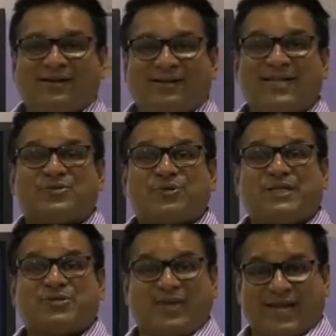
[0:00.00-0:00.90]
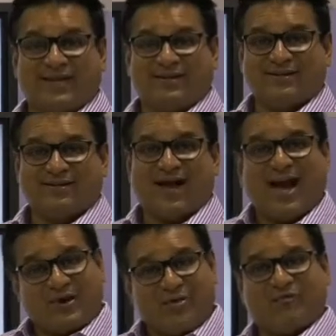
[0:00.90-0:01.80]
Let's read together.
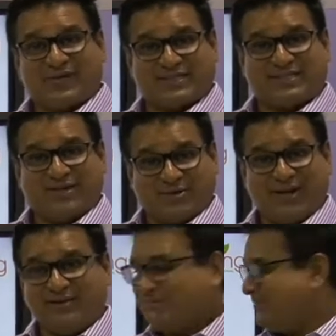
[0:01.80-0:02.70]
I go first, okay?